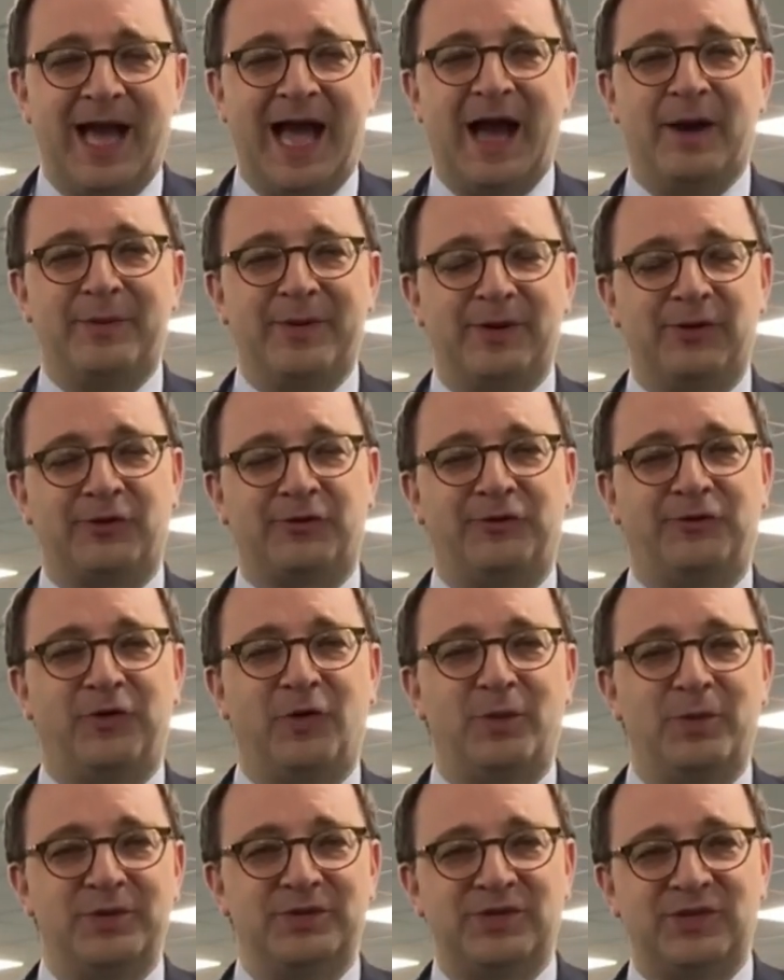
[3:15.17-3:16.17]
and we look
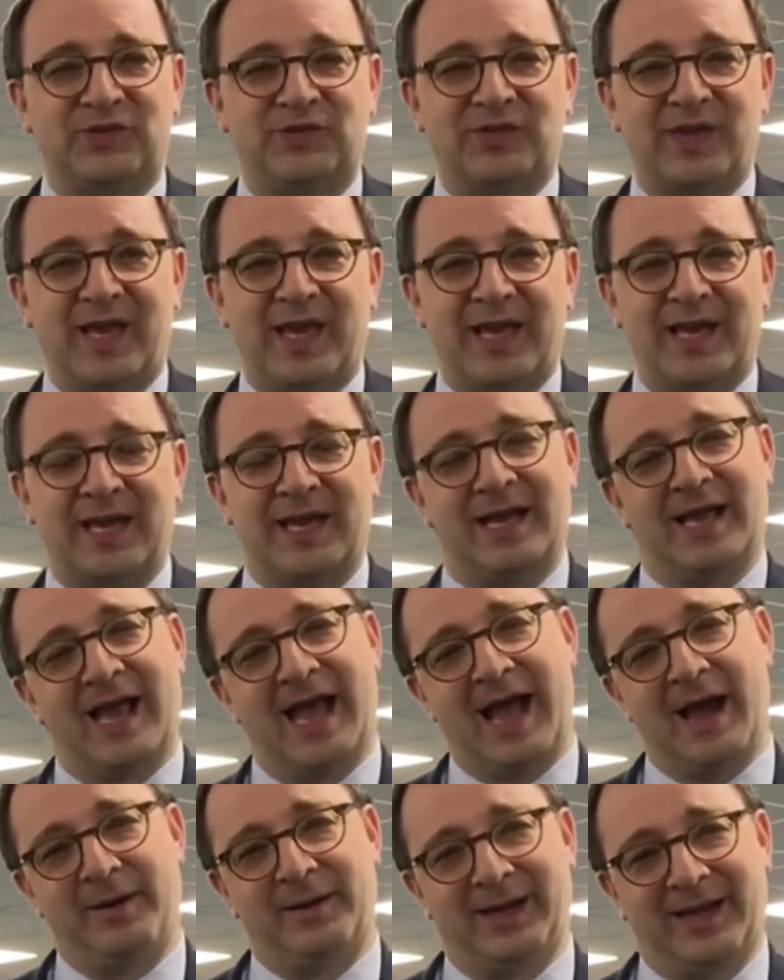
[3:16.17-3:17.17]
forward to seeing
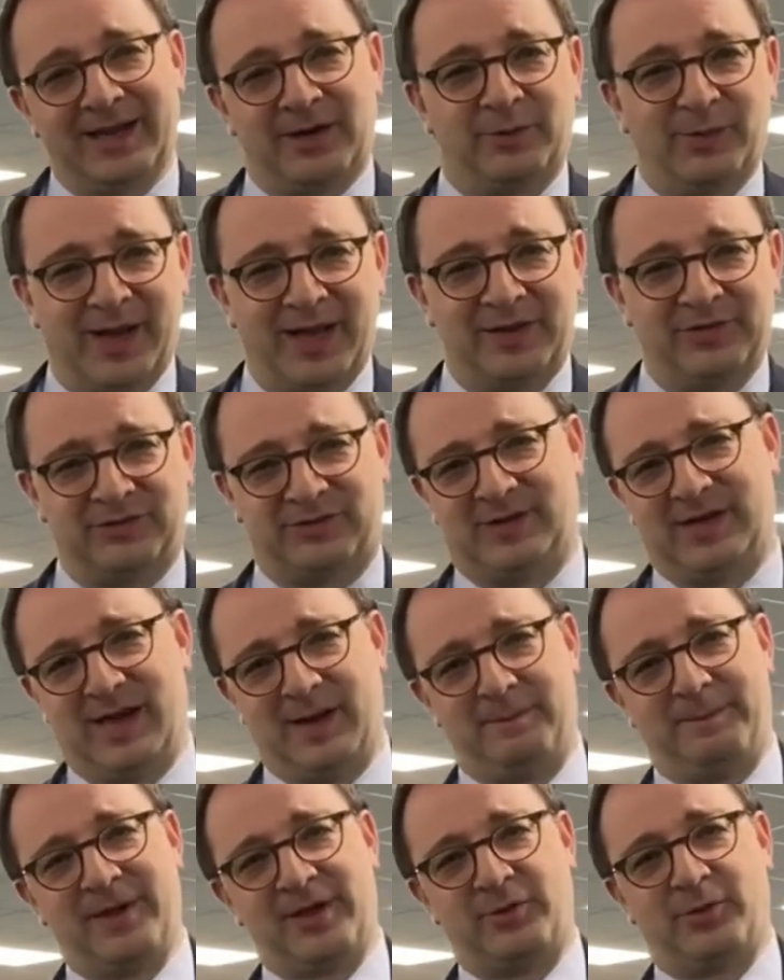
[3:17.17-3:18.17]
our little ones and
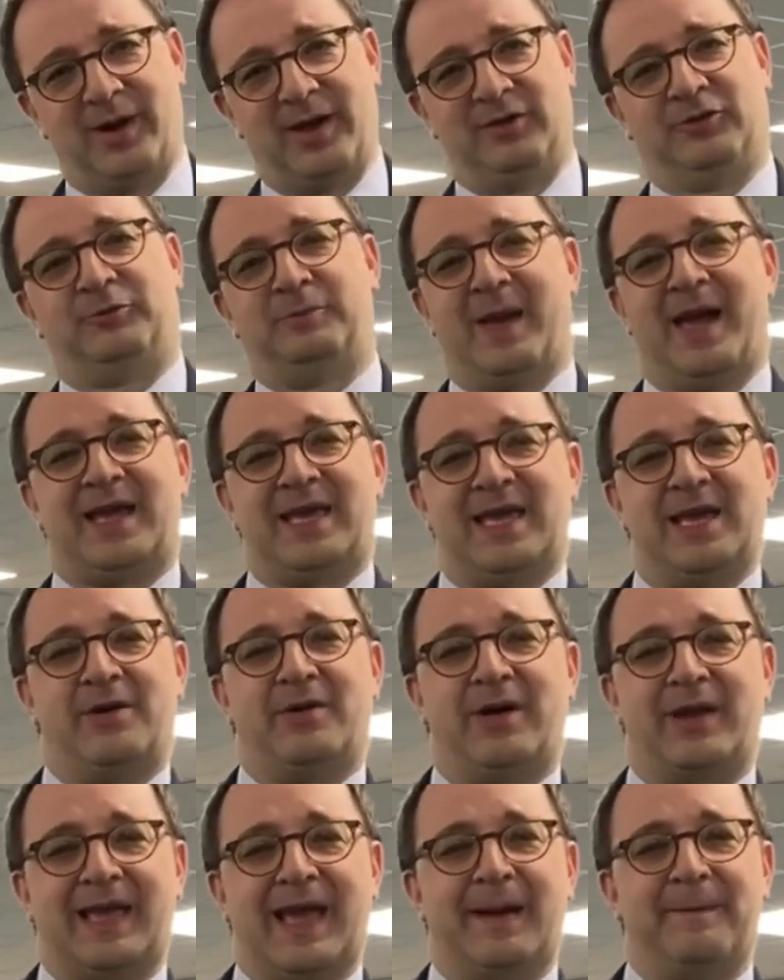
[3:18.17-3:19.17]
our big ones back here
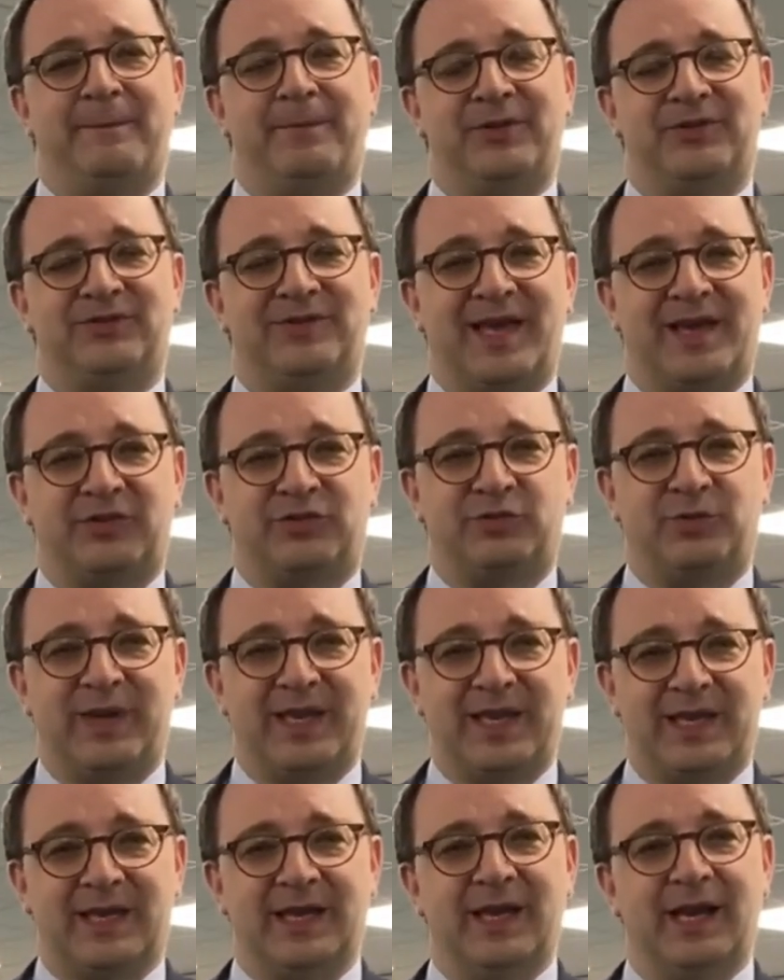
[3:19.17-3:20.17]
on campus next
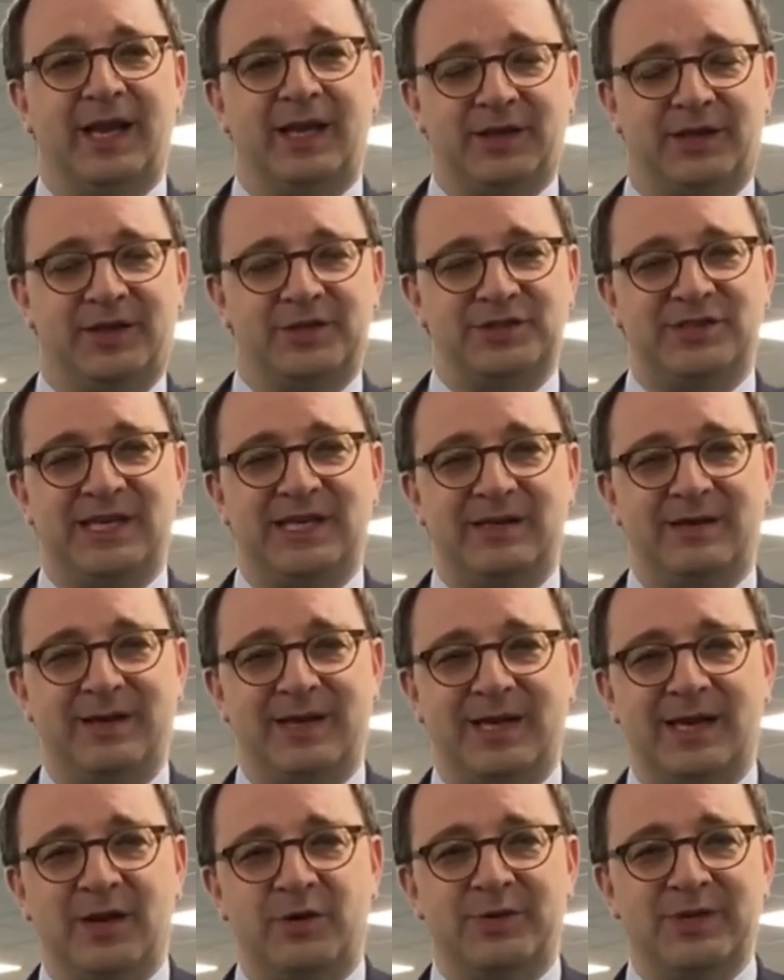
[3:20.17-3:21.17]
week and
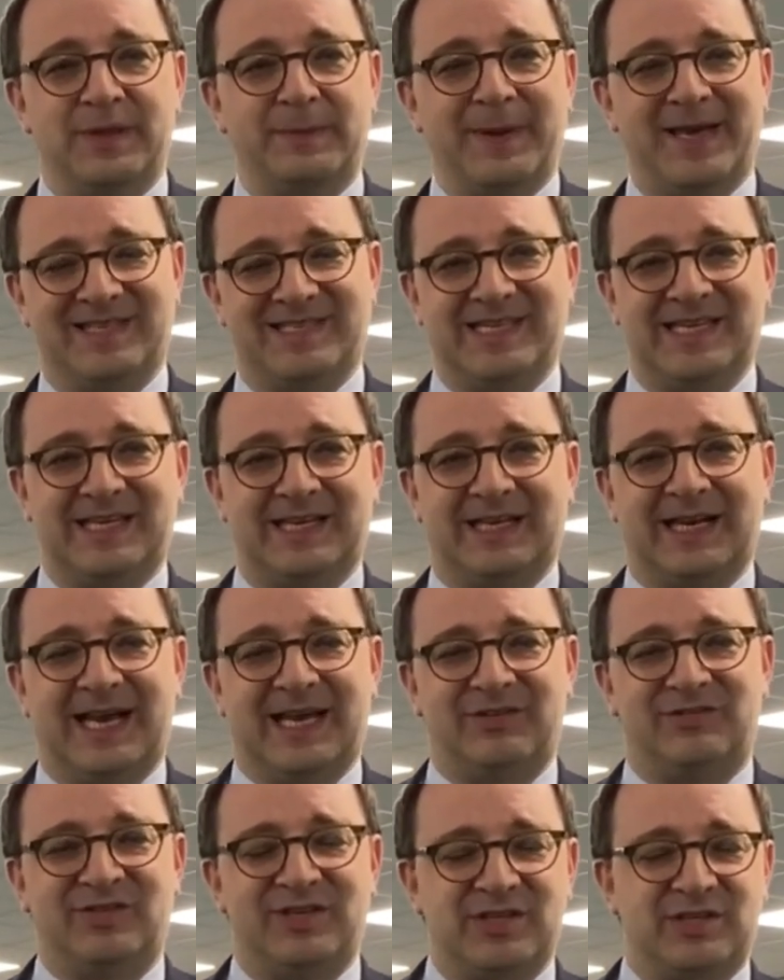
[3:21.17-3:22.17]
continuing with a
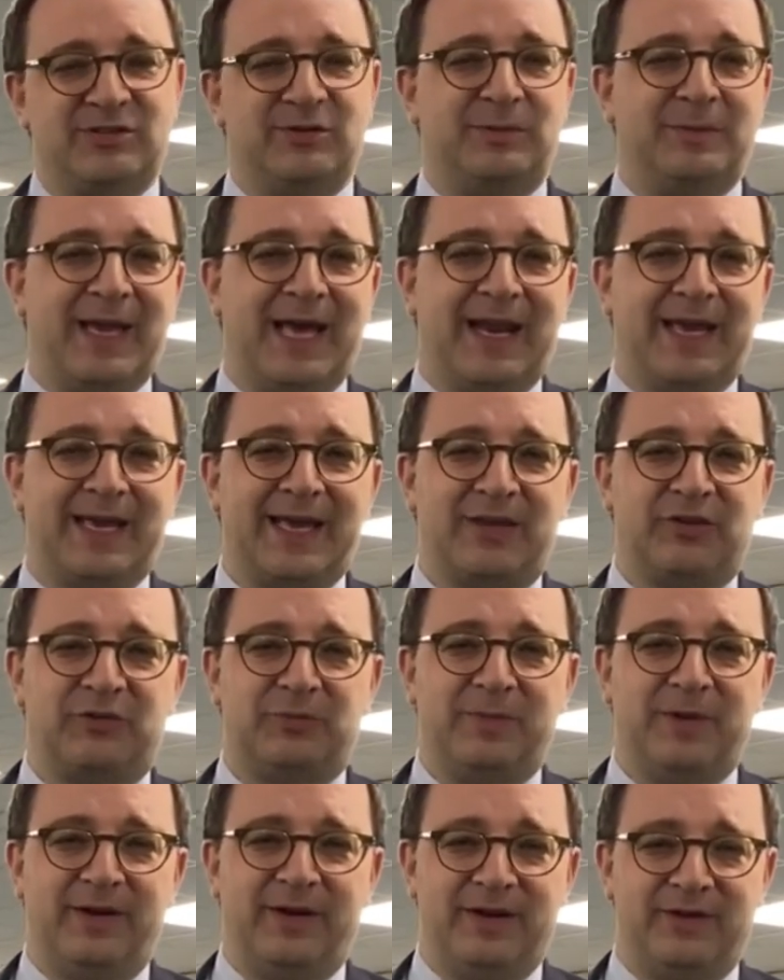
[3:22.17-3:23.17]
best-in-class digital Bialik
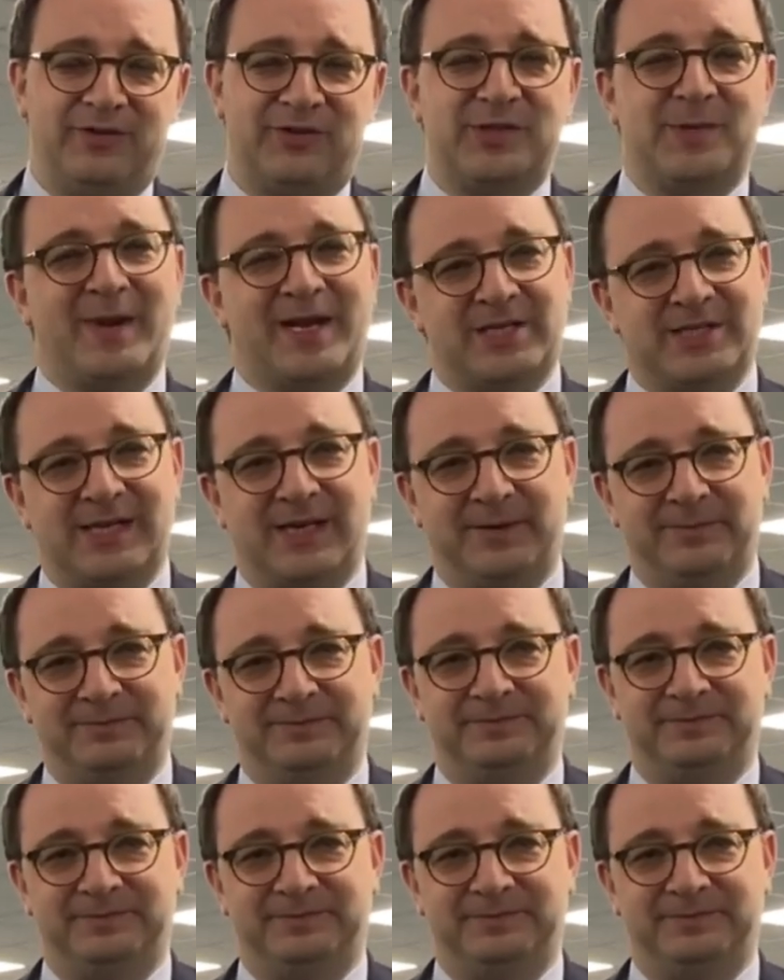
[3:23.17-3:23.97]
experience. Shabbat shalom.